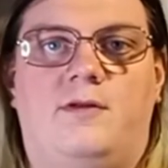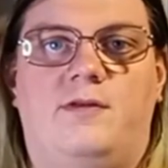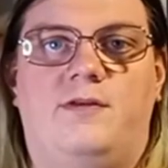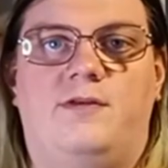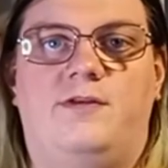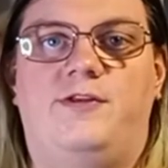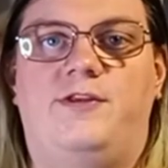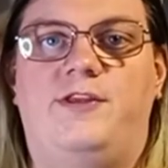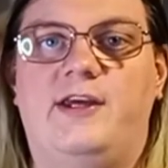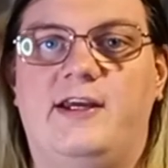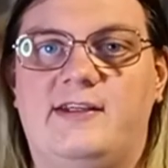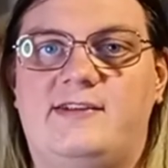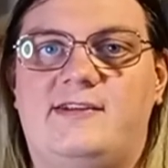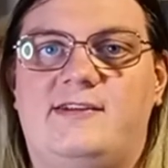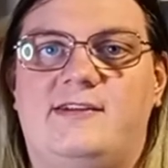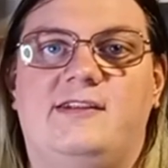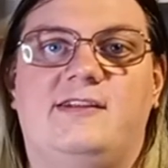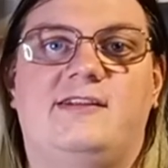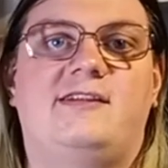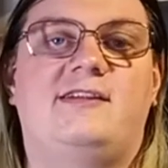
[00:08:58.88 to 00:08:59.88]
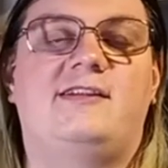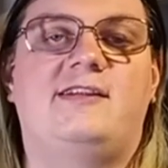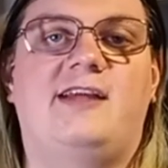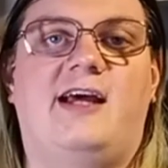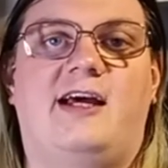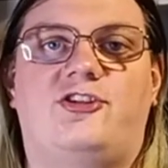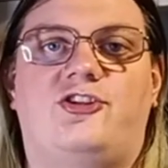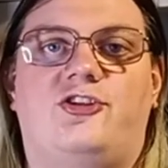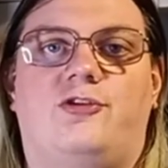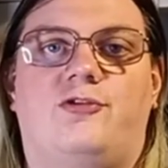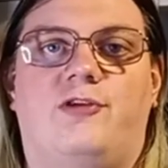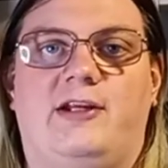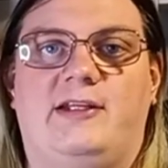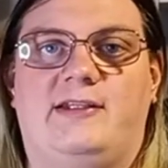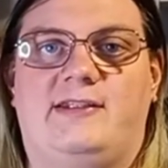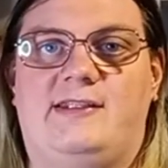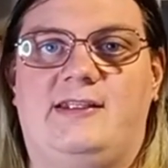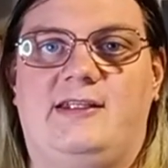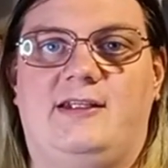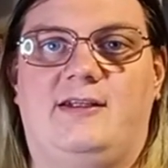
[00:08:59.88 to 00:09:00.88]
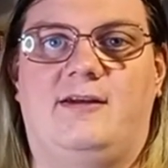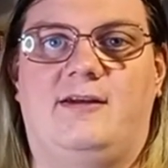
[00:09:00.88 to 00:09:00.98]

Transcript: This is such a great scene.